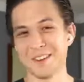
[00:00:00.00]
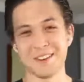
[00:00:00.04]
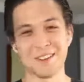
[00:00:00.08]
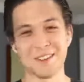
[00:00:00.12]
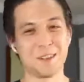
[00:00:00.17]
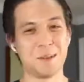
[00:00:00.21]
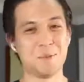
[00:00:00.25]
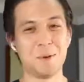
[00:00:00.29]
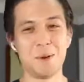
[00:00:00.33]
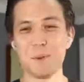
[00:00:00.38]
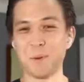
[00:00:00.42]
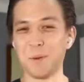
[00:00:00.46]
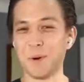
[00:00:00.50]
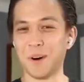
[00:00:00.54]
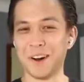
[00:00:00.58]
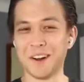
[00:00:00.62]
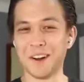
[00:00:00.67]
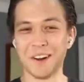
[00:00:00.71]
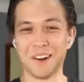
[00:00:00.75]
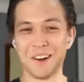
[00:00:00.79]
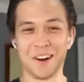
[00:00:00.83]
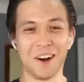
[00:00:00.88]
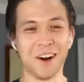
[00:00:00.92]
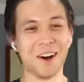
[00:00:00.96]
to be
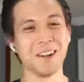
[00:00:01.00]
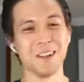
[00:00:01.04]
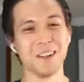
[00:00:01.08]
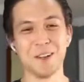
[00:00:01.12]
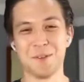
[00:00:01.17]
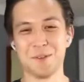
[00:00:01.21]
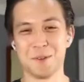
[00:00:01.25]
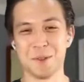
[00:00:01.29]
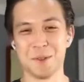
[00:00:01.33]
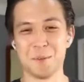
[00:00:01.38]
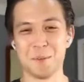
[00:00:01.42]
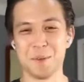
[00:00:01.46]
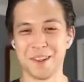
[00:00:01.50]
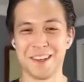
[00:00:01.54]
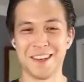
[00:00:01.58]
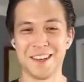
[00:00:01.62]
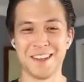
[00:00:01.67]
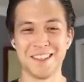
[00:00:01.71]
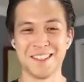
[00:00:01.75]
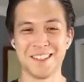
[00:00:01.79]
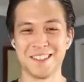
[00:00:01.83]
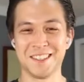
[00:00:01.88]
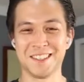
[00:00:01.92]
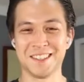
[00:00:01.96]
won all over the
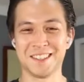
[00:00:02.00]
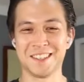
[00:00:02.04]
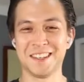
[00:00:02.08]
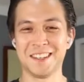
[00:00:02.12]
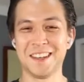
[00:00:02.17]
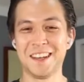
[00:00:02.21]
place.